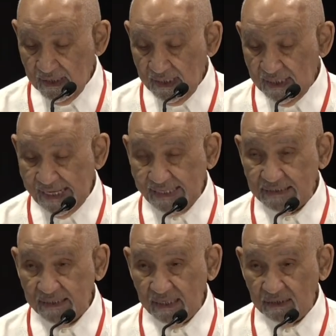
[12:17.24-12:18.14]
And
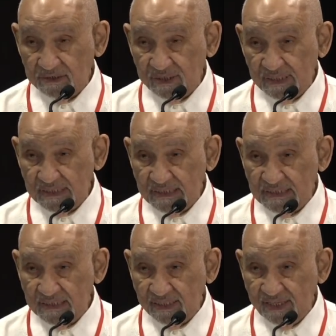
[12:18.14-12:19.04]
axiology is the
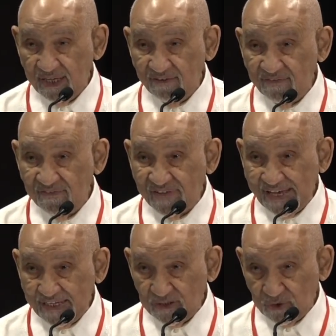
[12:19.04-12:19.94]
study of
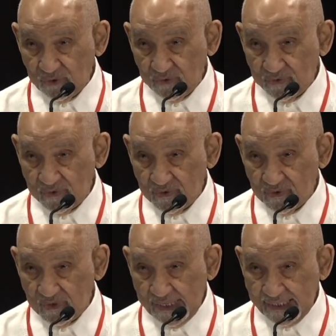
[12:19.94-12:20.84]
values.
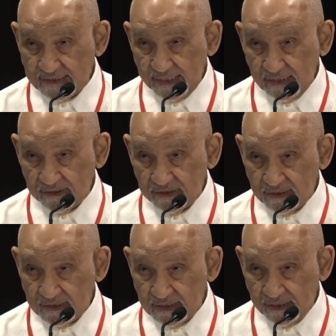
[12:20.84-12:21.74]
Axiology is
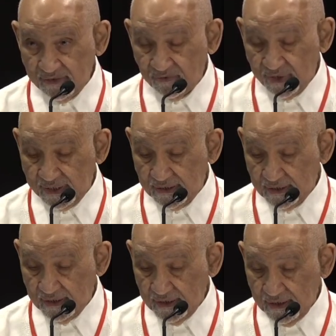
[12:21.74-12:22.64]
the study of
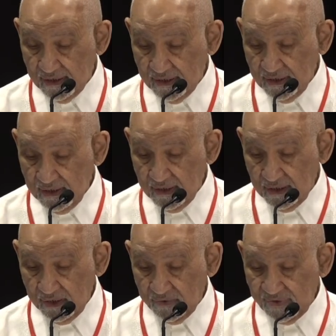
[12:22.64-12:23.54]
what?
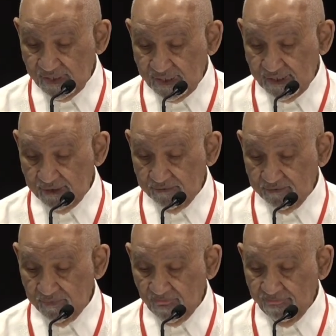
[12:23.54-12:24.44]
Okay.
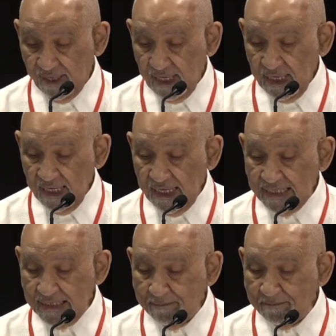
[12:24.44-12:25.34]

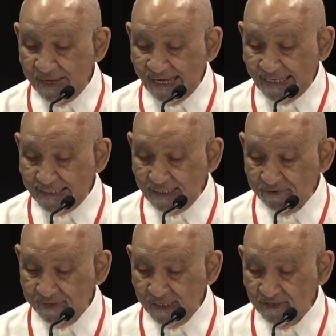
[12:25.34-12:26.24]
In a
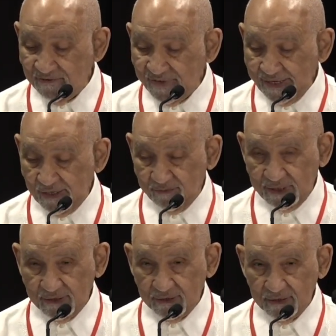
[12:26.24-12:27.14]
binary
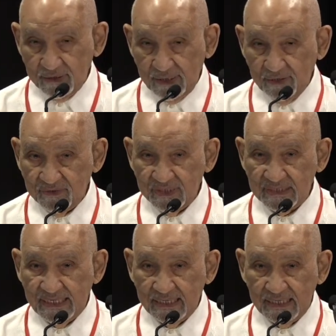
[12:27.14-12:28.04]
environment, now you
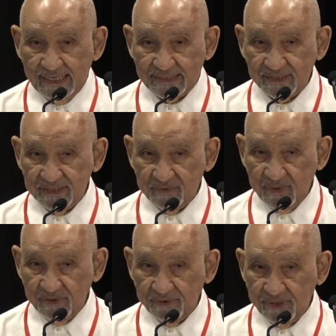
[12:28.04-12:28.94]
just had an excellent
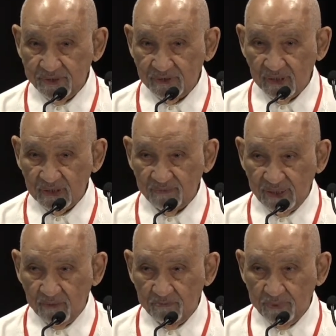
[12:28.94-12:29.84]
speaker here talked
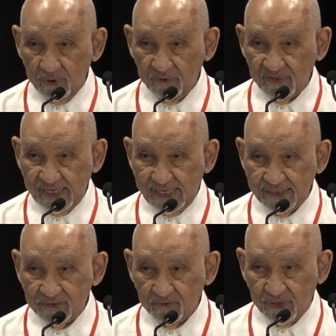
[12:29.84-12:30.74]
about both
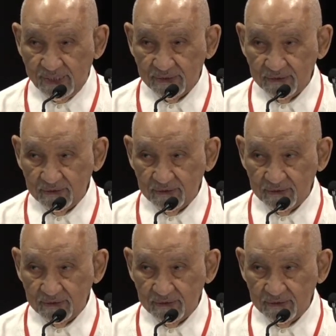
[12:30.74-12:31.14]
and what?